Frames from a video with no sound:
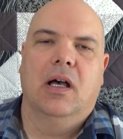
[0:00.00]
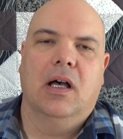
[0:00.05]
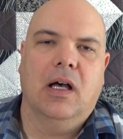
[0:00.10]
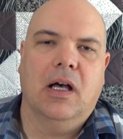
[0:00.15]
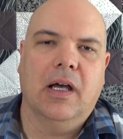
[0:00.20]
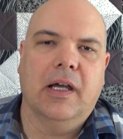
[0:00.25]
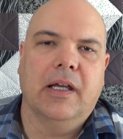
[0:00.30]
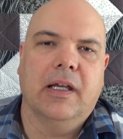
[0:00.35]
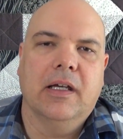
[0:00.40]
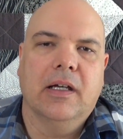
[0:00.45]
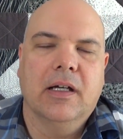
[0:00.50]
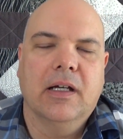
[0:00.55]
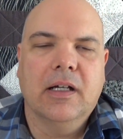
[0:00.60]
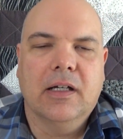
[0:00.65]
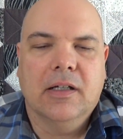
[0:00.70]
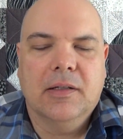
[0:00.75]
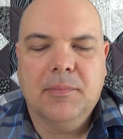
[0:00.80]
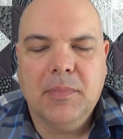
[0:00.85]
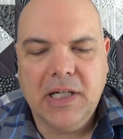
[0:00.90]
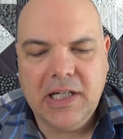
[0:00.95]

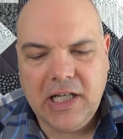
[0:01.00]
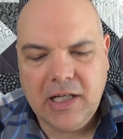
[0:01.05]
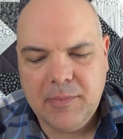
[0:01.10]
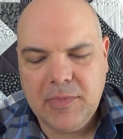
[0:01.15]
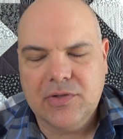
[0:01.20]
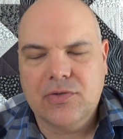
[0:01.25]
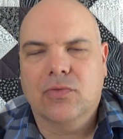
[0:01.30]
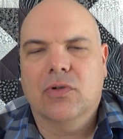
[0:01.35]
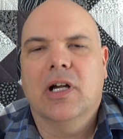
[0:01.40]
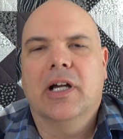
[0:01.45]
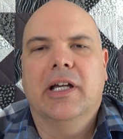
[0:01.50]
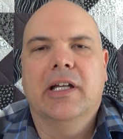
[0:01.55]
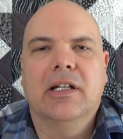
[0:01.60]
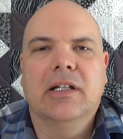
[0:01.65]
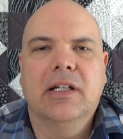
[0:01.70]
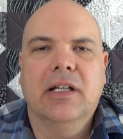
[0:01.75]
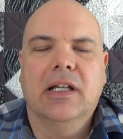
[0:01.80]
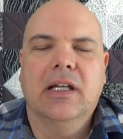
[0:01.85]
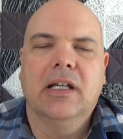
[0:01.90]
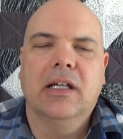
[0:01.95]
Hi, my name is
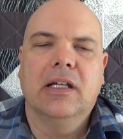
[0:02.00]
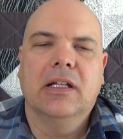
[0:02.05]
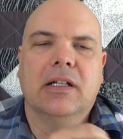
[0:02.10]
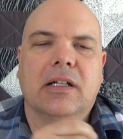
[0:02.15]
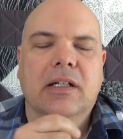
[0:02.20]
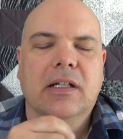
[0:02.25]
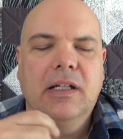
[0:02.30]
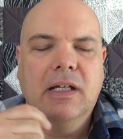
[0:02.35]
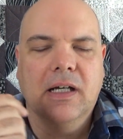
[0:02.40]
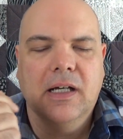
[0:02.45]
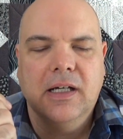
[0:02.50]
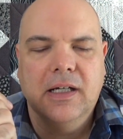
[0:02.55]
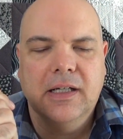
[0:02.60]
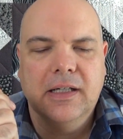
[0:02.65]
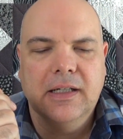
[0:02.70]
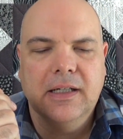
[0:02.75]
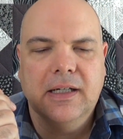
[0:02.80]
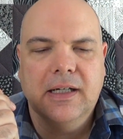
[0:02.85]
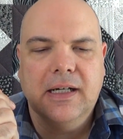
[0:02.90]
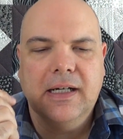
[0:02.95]
Ryan, and
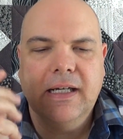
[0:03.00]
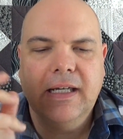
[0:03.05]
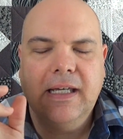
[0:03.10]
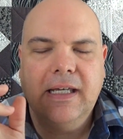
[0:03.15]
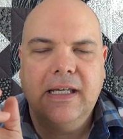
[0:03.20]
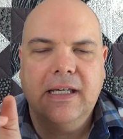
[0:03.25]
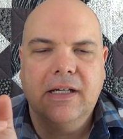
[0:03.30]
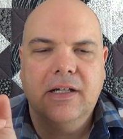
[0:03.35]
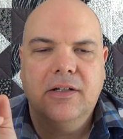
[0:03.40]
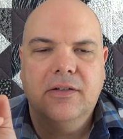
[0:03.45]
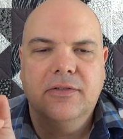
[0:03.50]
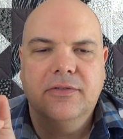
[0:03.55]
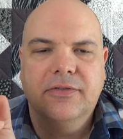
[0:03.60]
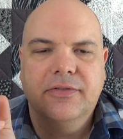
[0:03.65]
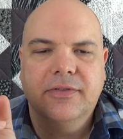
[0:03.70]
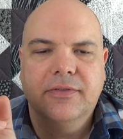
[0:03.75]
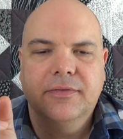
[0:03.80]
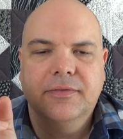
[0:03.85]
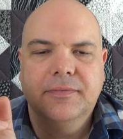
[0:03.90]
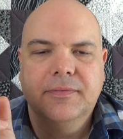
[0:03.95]
I have